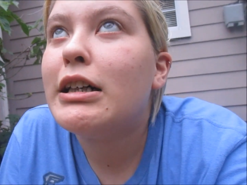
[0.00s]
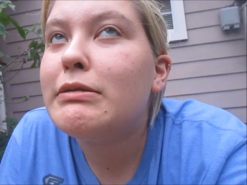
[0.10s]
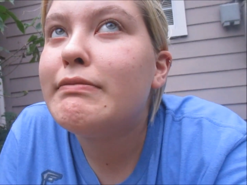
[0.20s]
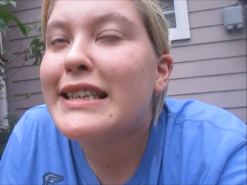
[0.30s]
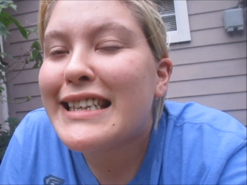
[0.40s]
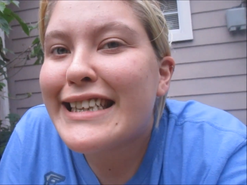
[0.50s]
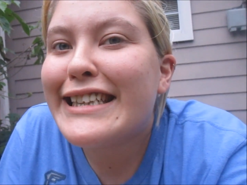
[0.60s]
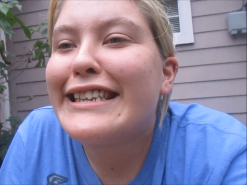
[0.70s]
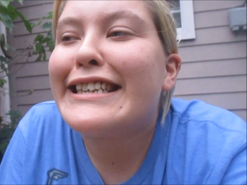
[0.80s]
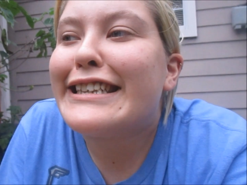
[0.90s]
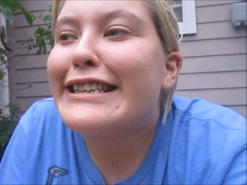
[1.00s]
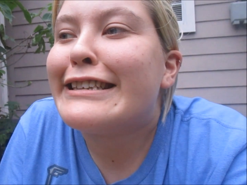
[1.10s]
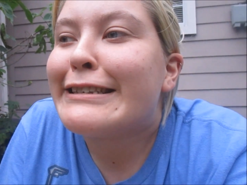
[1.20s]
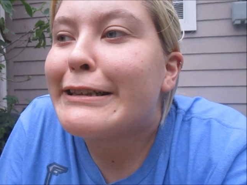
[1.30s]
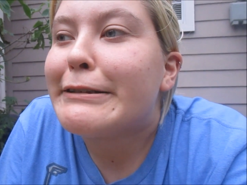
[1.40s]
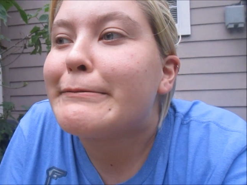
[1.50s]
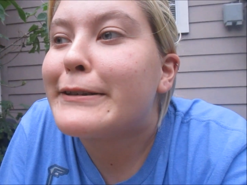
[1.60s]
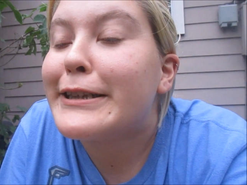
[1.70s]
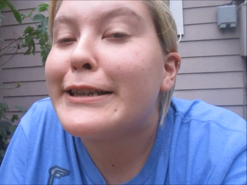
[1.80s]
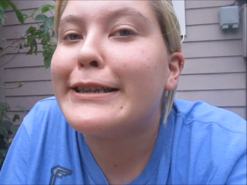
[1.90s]
Oh my god, it is so
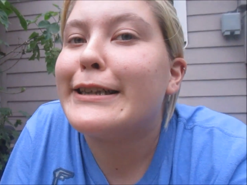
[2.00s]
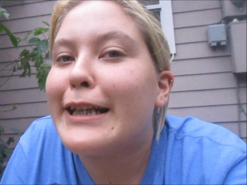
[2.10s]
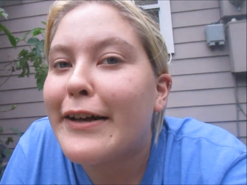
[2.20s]
good.